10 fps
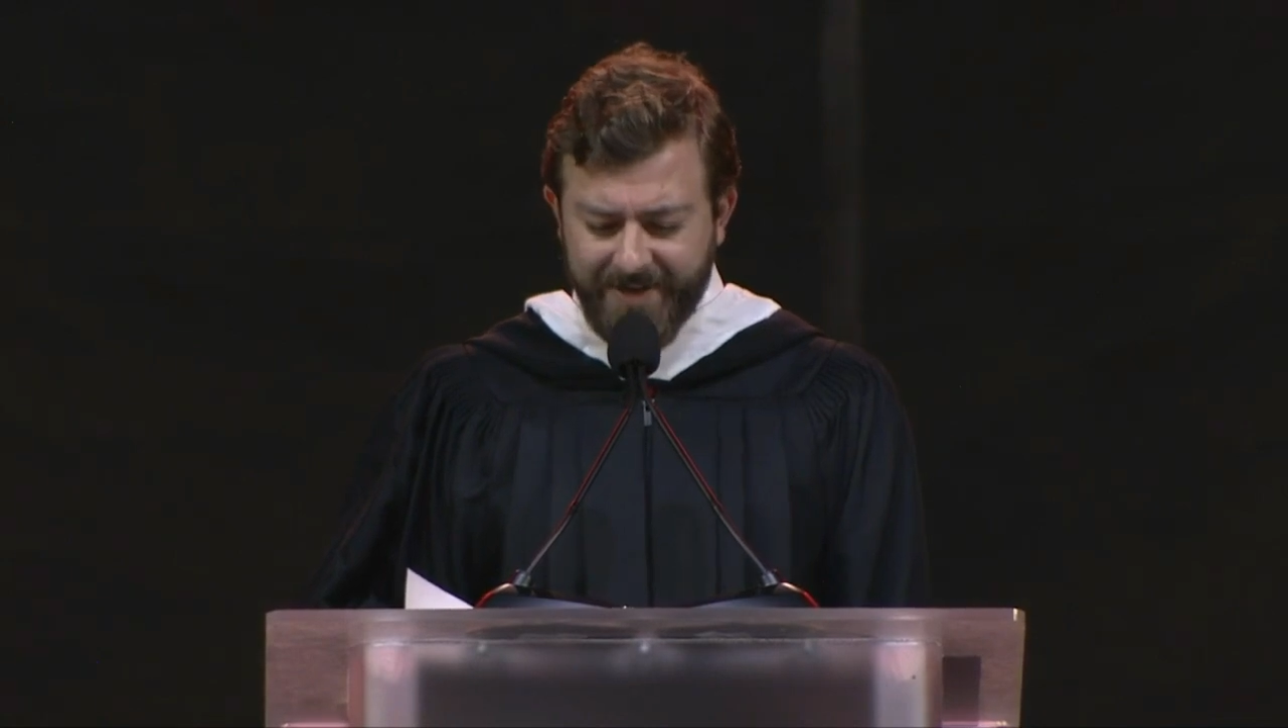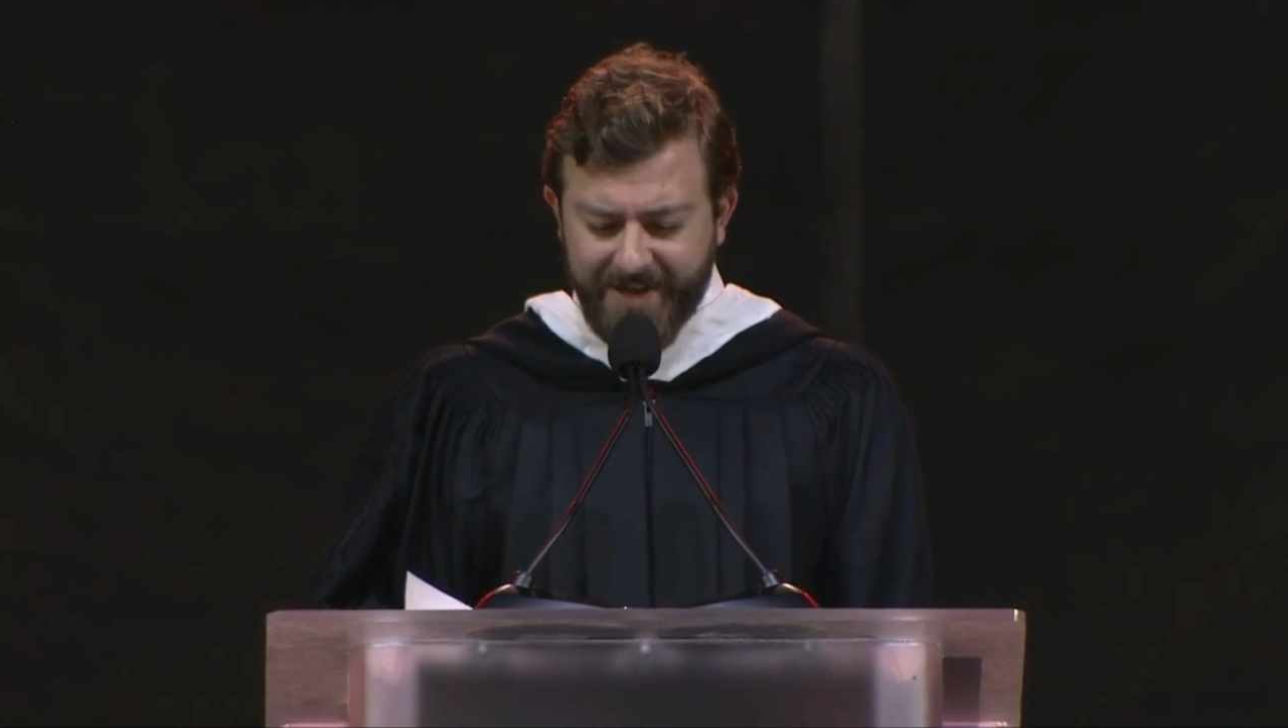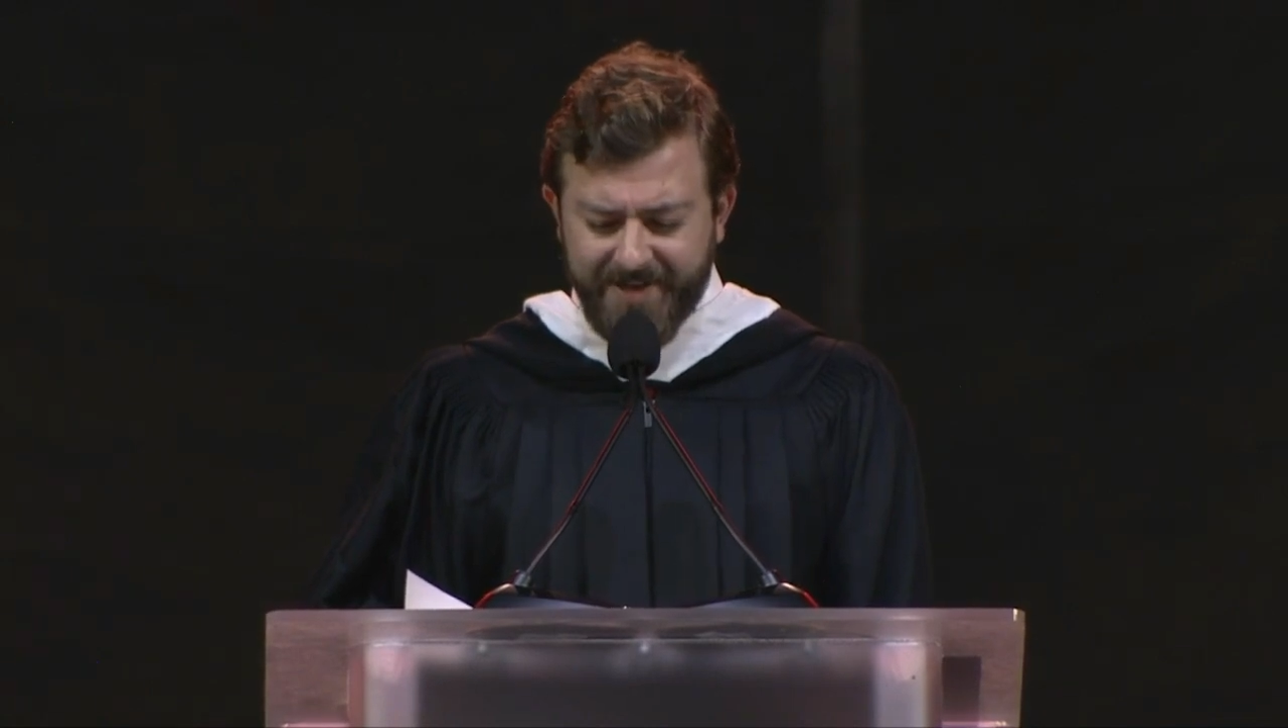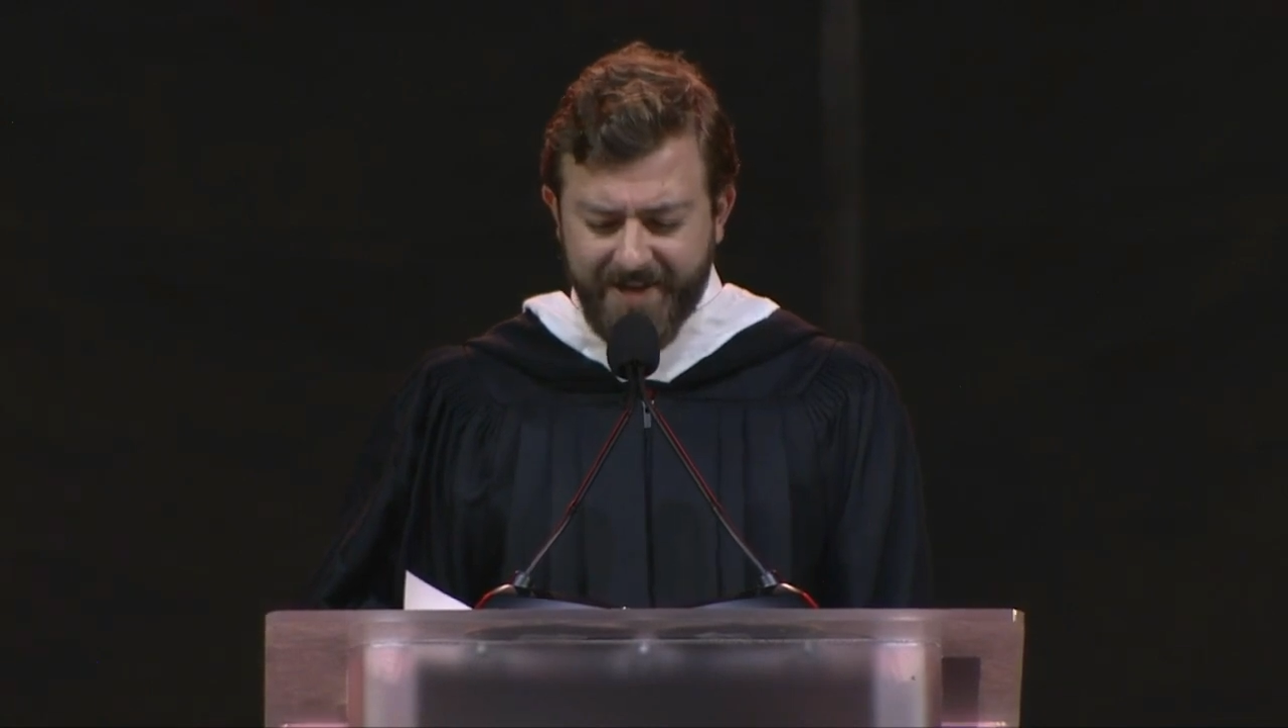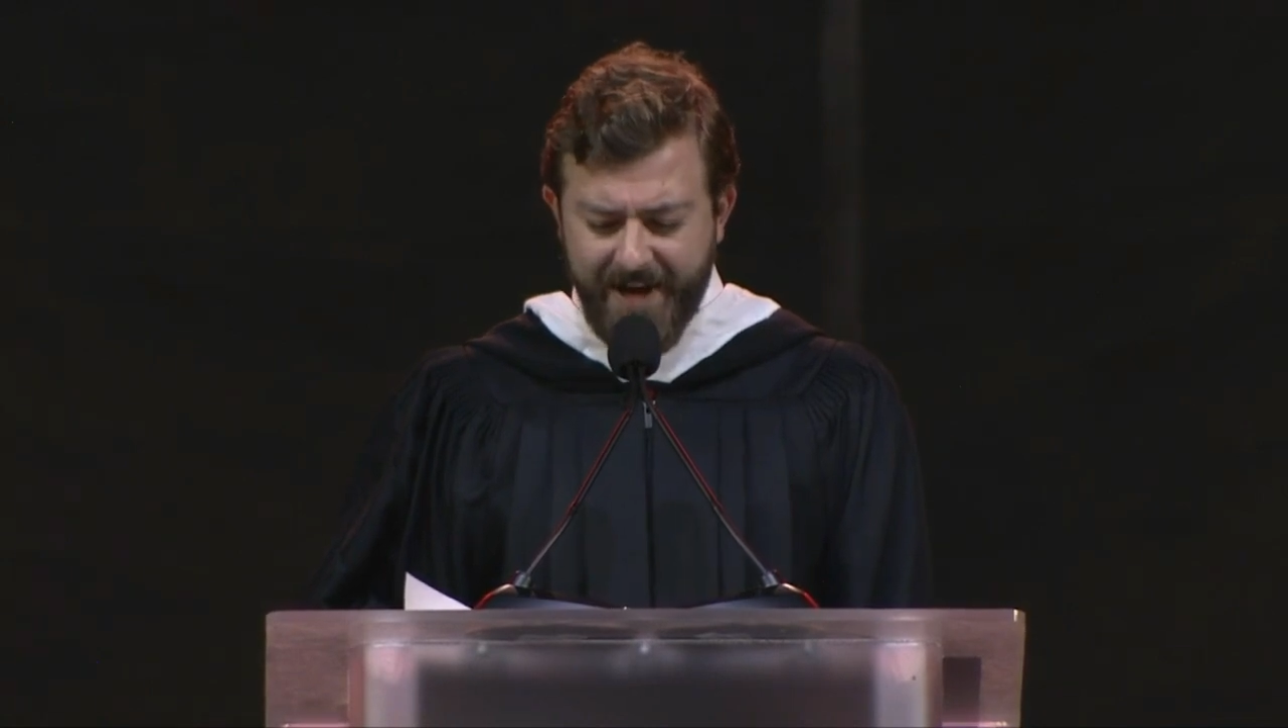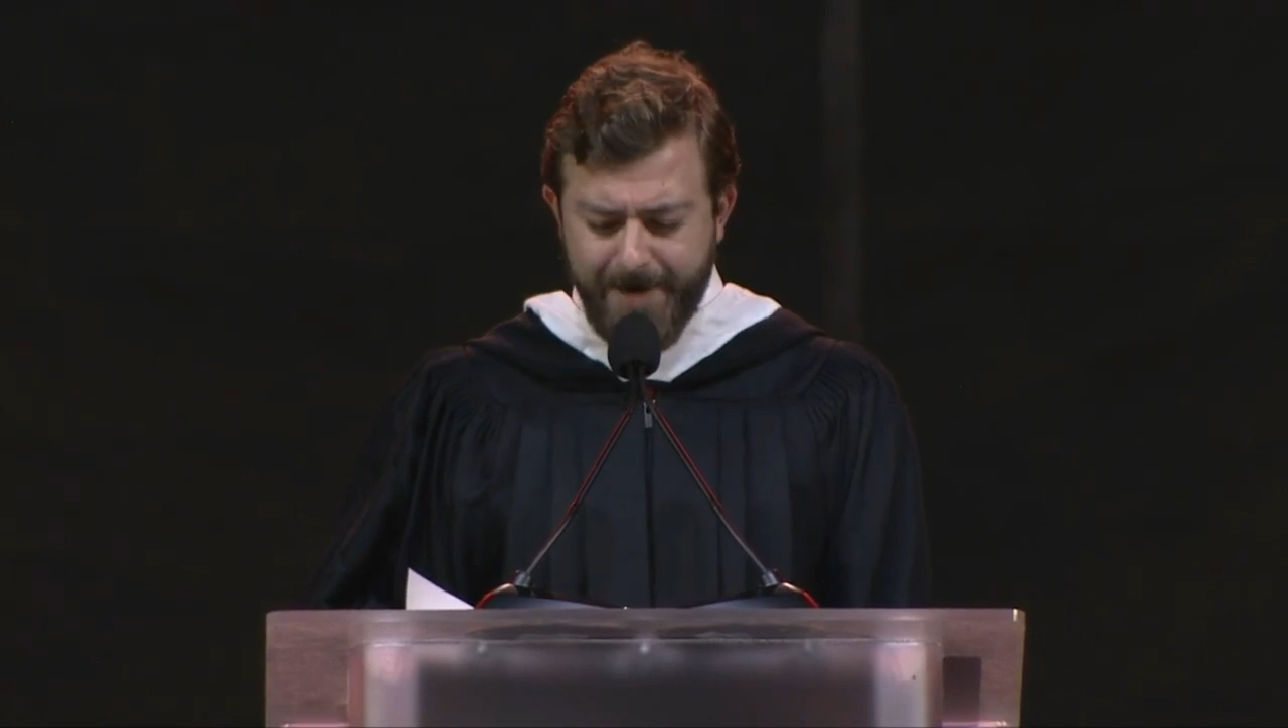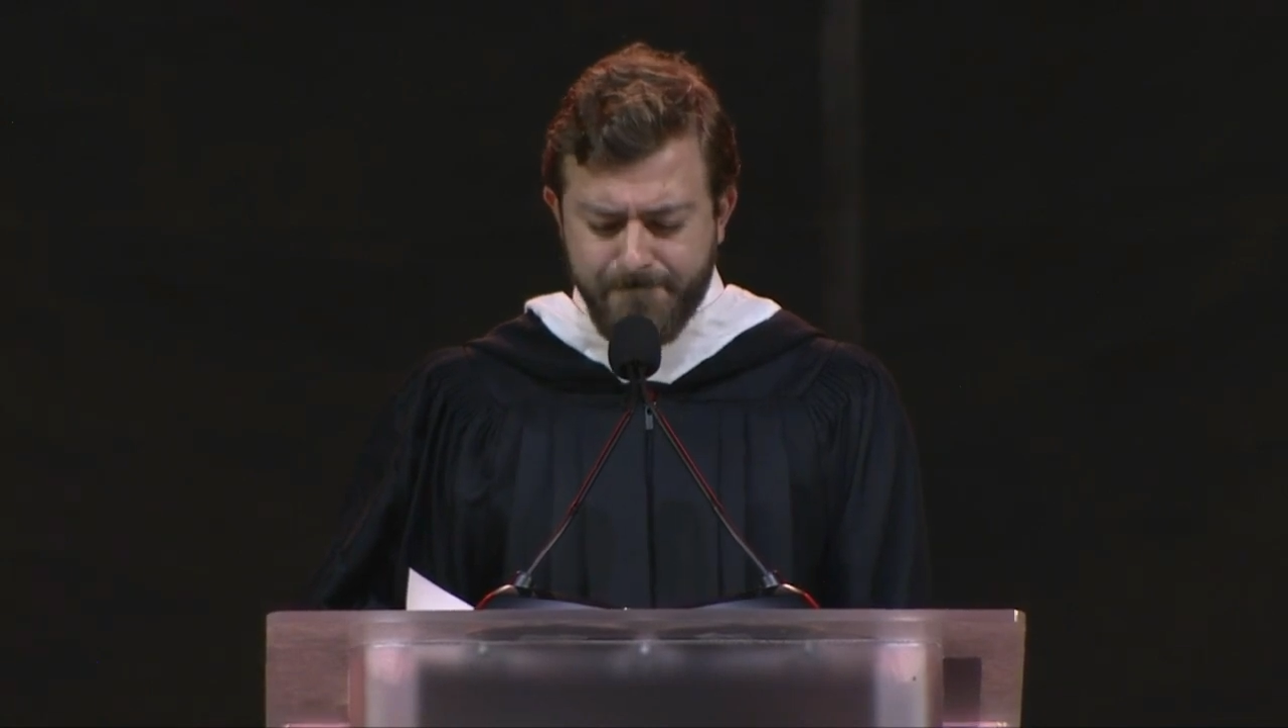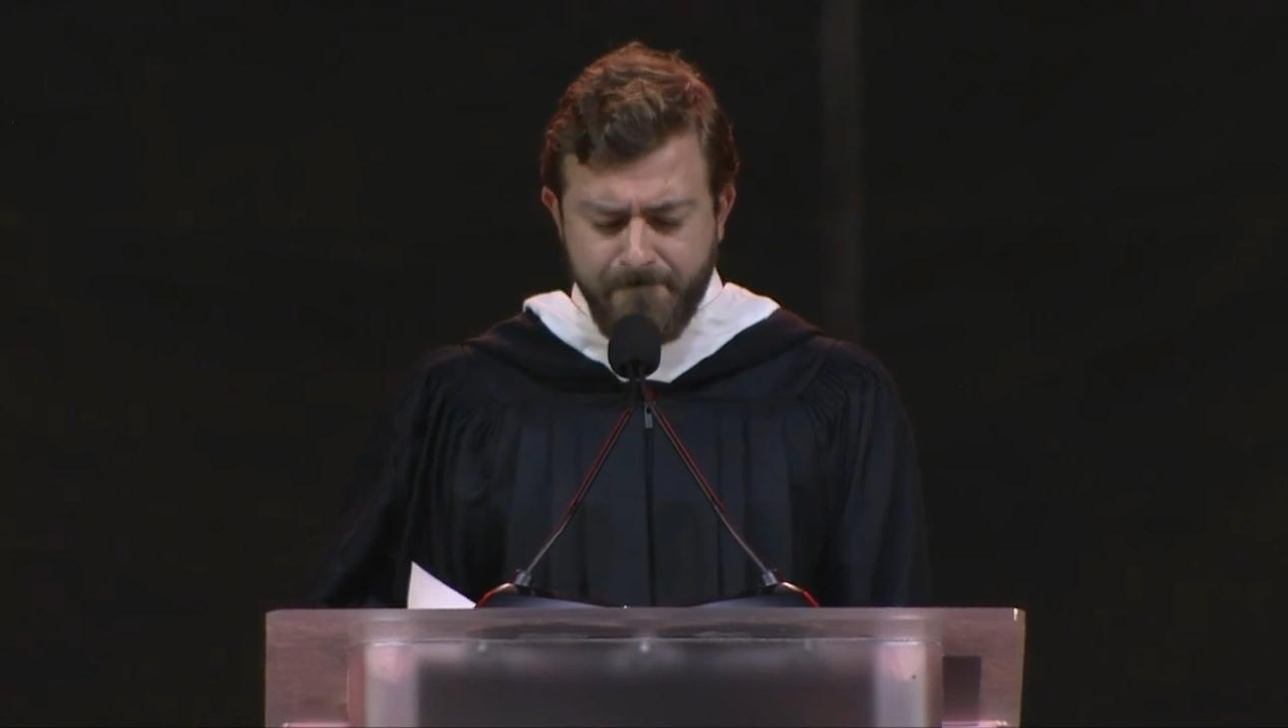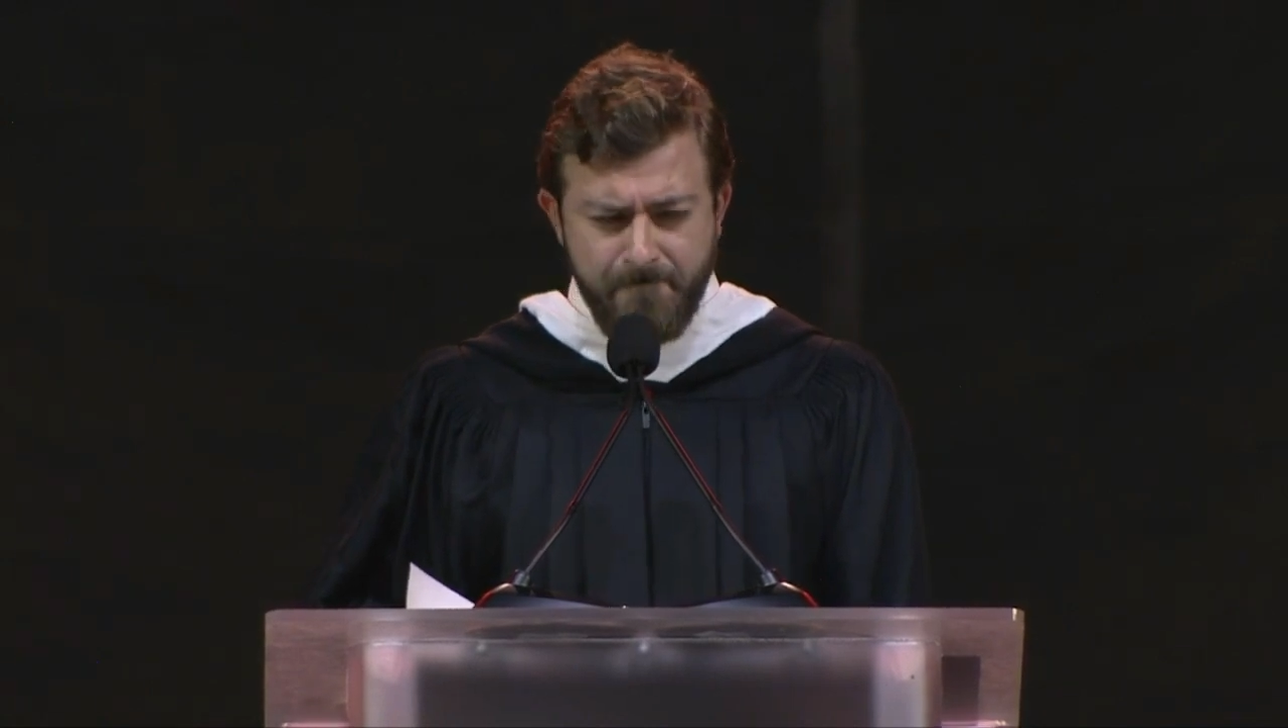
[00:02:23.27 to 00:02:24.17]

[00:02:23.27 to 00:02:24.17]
and say,